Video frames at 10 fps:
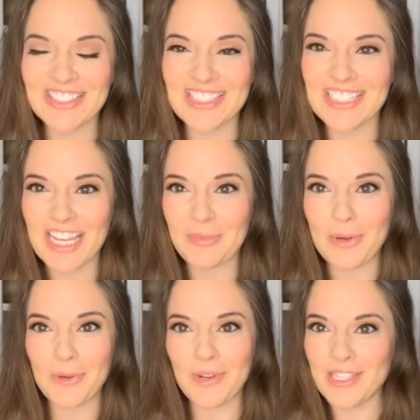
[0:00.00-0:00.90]
Today we are
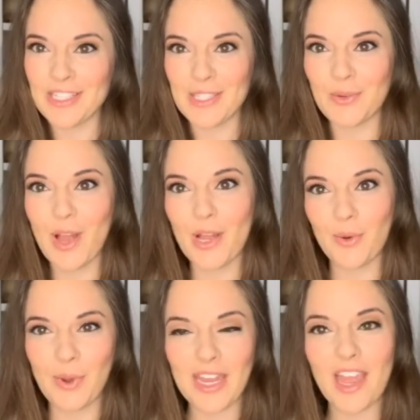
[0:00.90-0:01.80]
going to do a
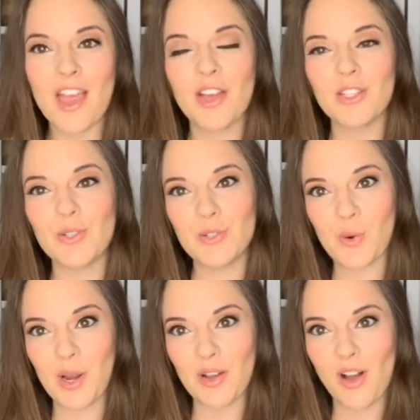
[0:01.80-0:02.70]
quick
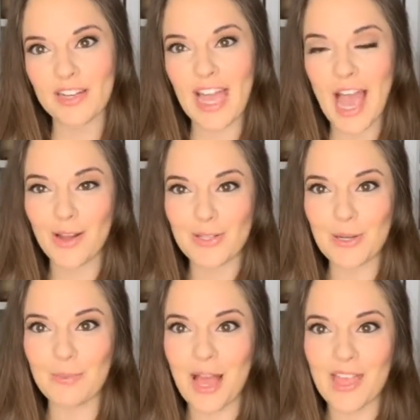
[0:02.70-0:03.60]
tutorial on how to
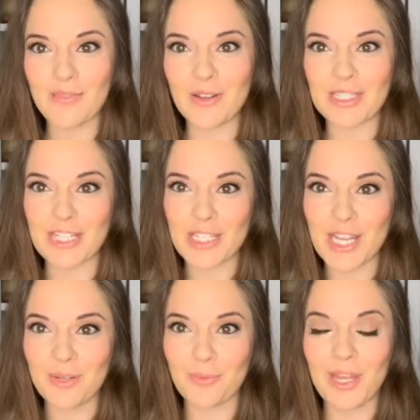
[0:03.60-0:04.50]
apply
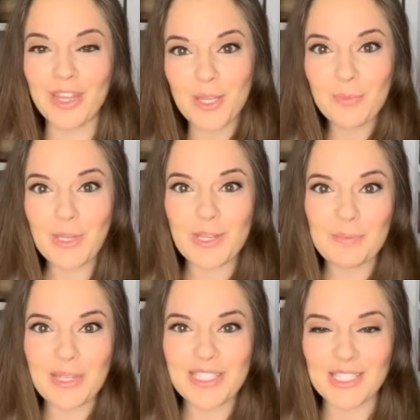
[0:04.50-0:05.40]
foundation with a beauty
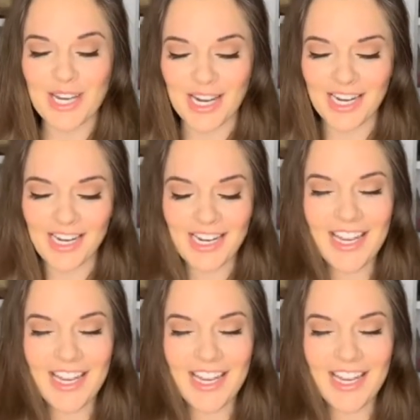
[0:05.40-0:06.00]
blender.